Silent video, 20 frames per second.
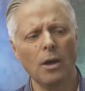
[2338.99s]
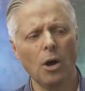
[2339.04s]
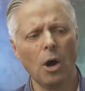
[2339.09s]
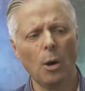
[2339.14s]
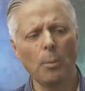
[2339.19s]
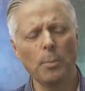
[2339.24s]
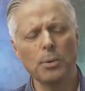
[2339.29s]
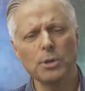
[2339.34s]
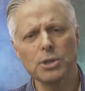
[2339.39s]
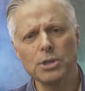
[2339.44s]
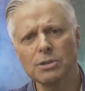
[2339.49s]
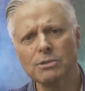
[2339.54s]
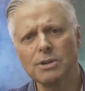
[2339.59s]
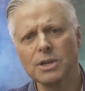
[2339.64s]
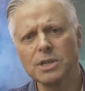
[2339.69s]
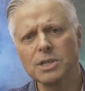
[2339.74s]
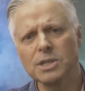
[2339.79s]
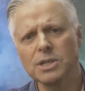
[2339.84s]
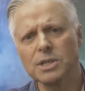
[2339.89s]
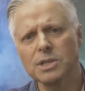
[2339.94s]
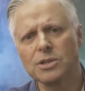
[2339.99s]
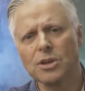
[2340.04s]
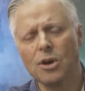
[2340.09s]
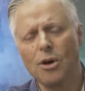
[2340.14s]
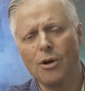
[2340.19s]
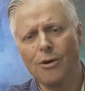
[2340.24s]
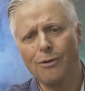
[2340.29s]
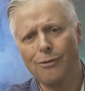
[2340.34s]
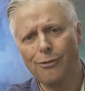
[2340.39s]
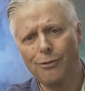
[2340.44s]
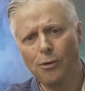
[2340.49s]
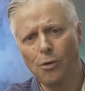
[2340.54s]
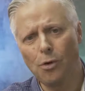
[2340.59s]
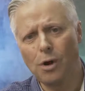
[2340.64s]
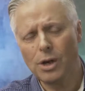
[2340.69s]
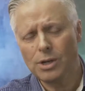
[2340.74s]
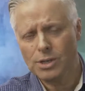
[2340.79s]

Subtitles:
opportunities for